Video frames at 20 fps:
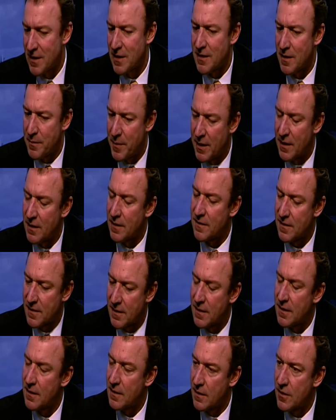is the
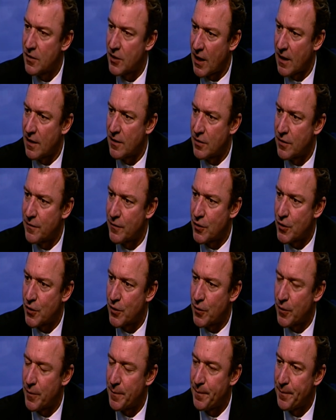biggest challenge for
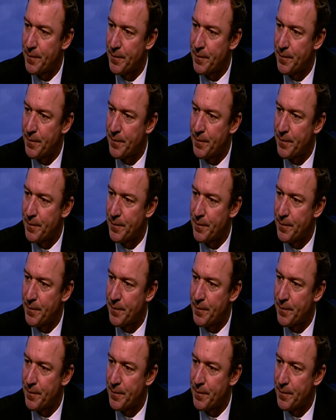sure.